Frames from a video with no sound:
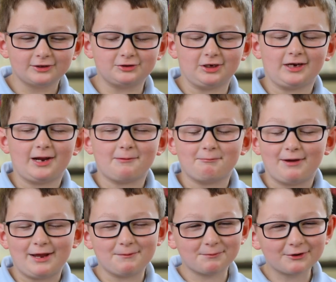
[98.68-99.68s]
Checking
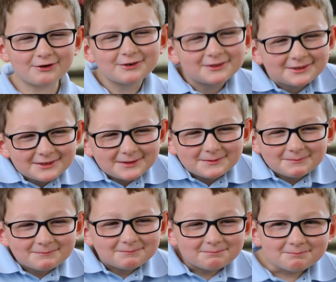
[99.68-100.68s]
papers,
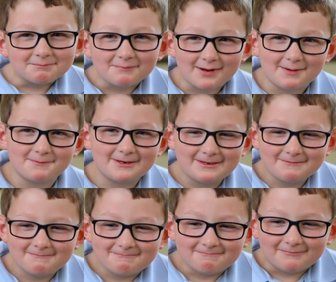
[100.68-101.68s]
maybe?
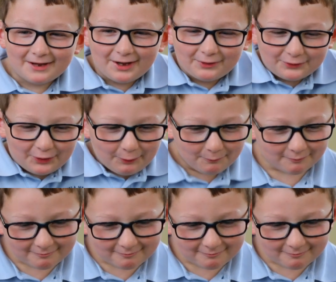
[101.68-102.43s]
I don't know.